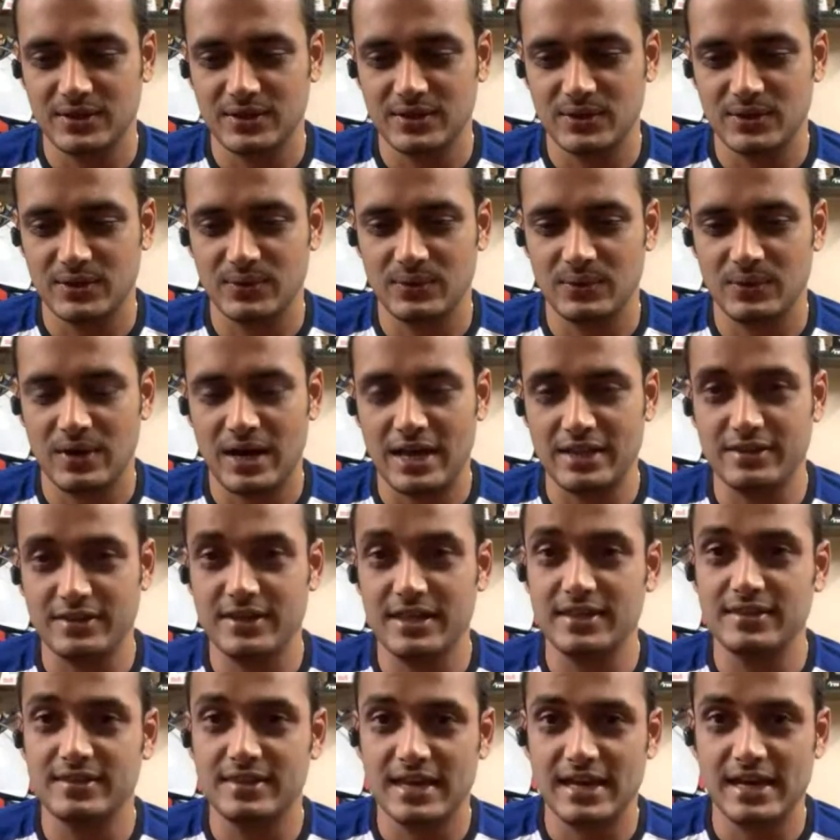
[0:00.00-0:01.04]
So right.
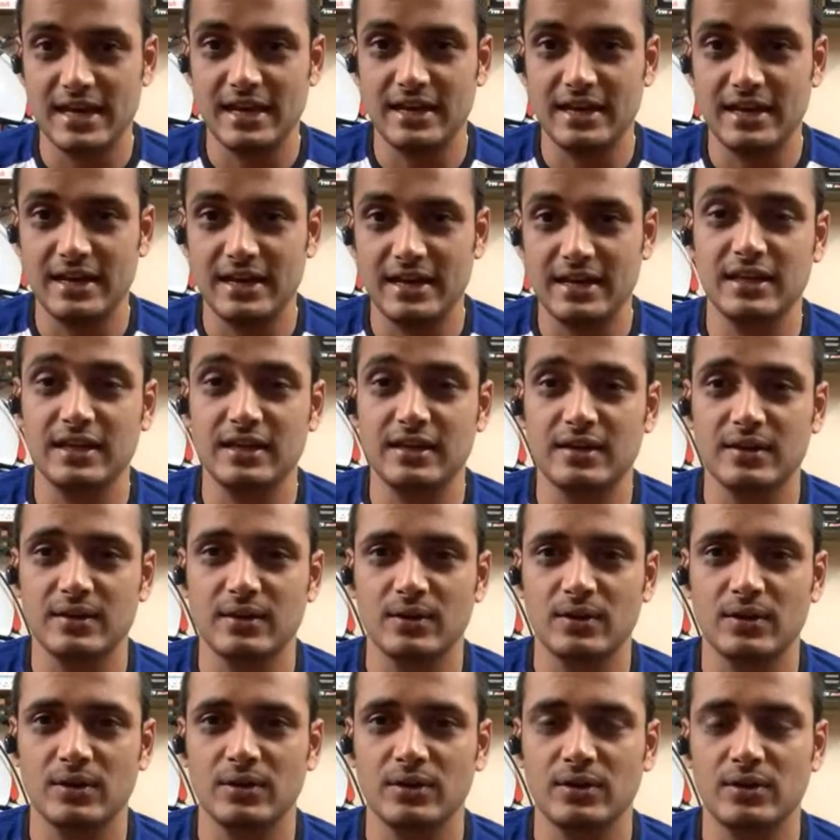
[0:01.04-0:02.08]
other than that, I think
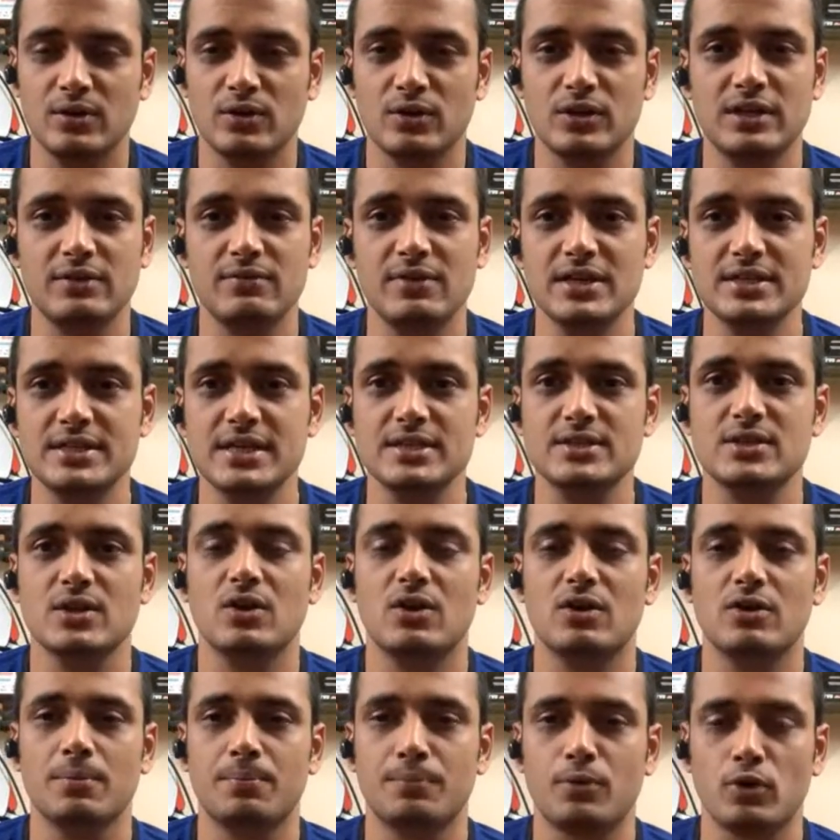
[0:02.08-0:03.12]
uh, you know TVS has
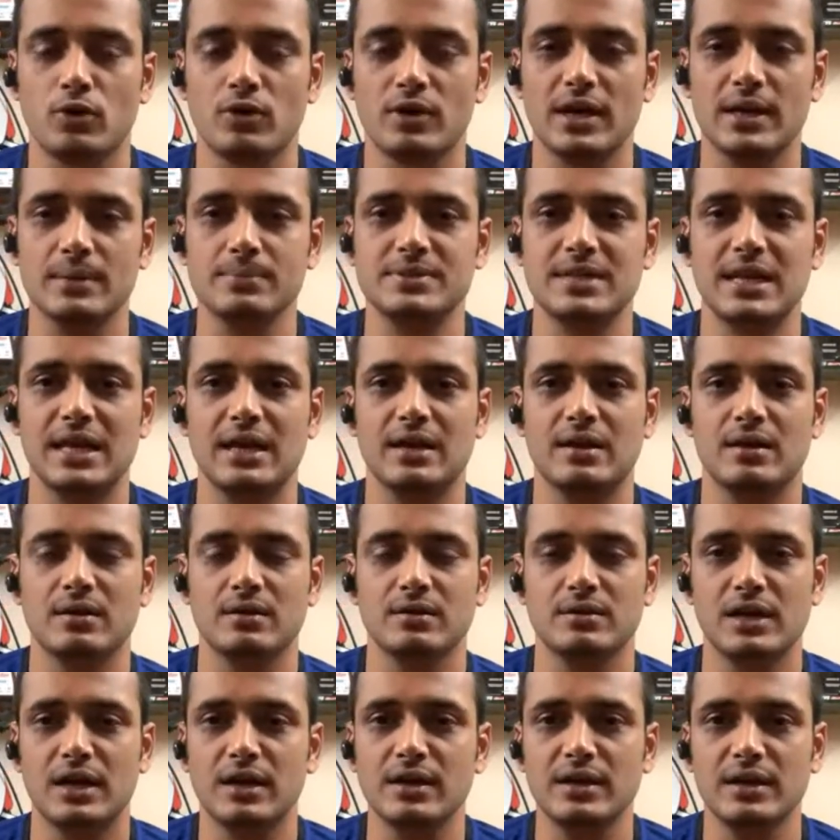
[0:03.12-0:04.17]
a lot of programs like
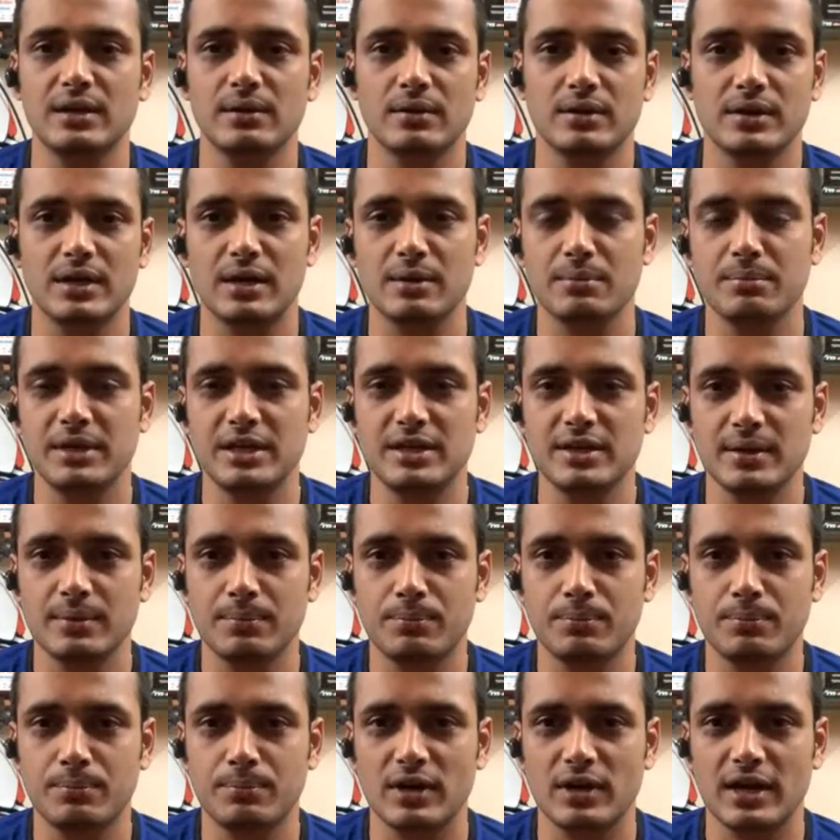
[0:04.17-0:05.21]
uh, Young uh, Young Media
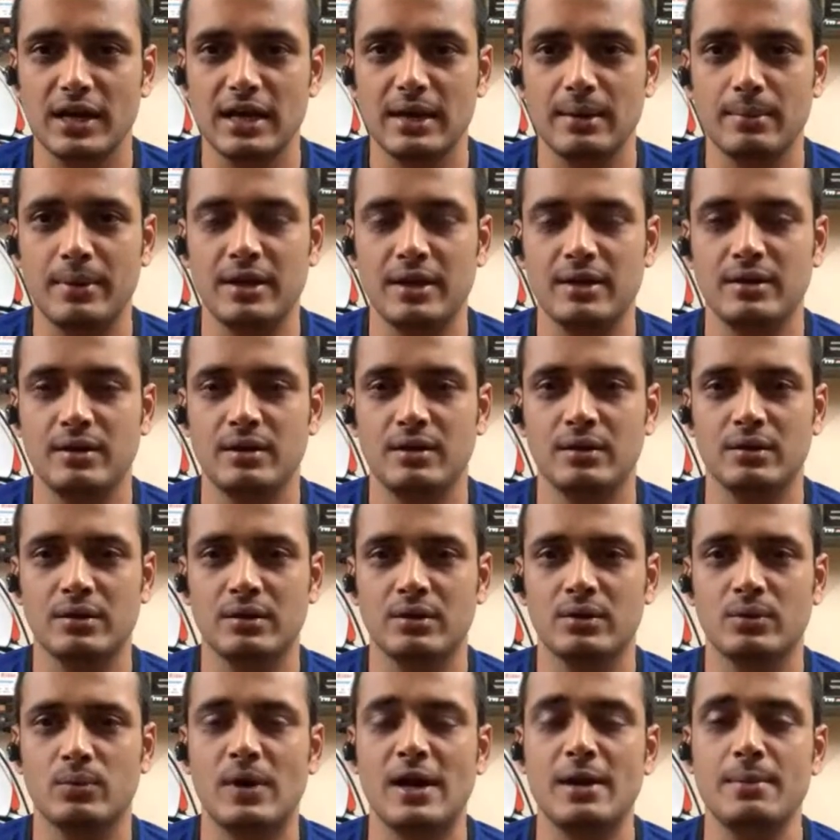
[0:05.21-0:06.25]
Program and
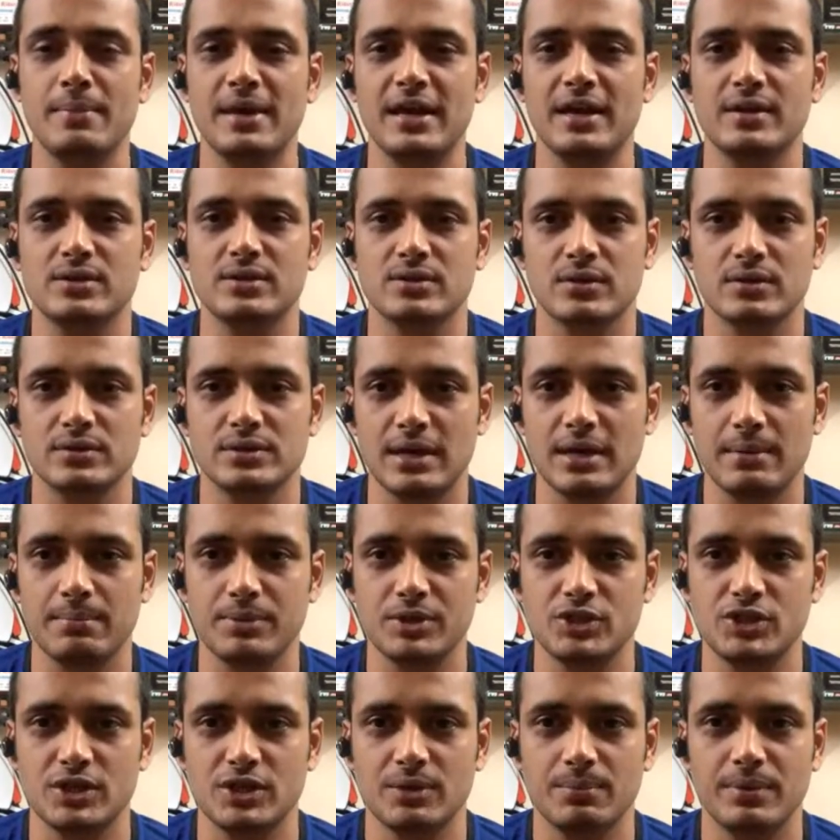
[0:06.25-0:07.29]
uh, One Make uh,
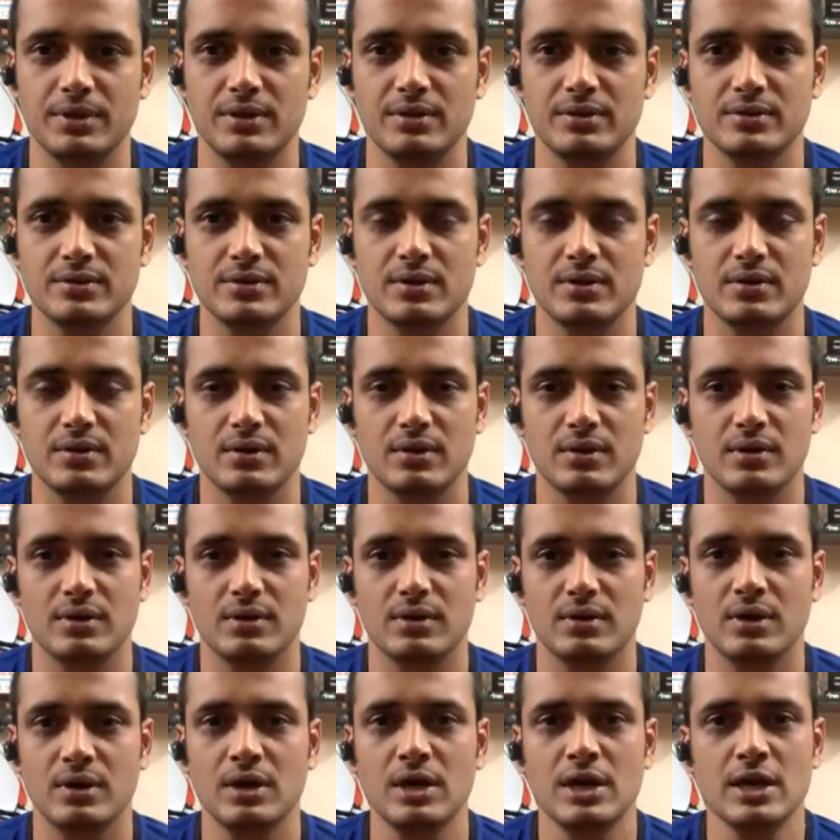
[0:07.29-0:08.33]
Championship in
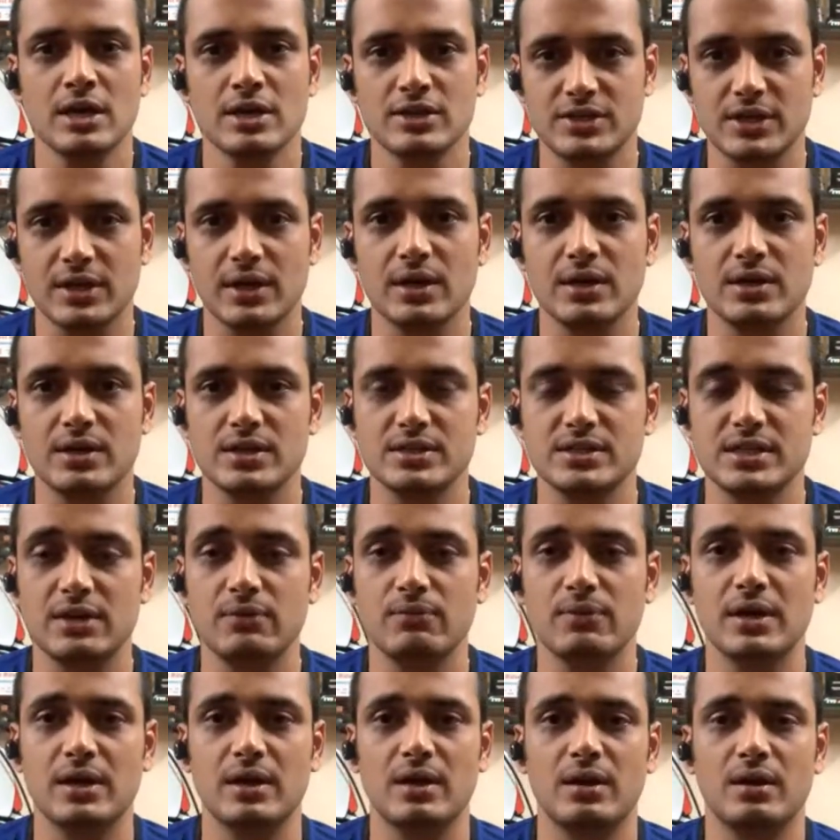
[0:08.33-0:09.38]
uh, circuit
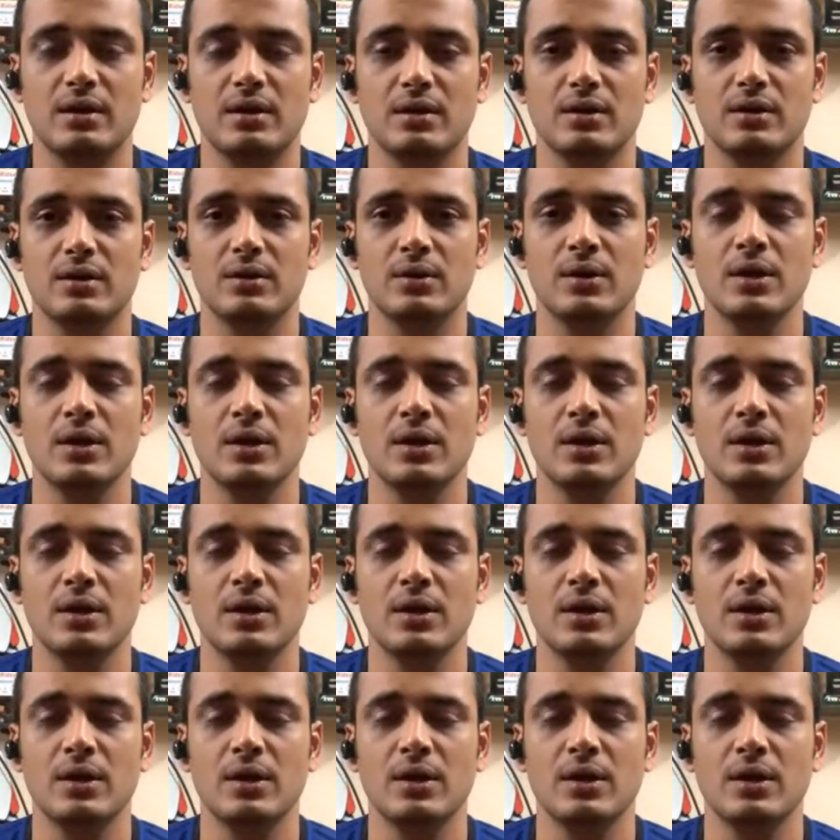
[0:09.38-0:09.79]
racing, where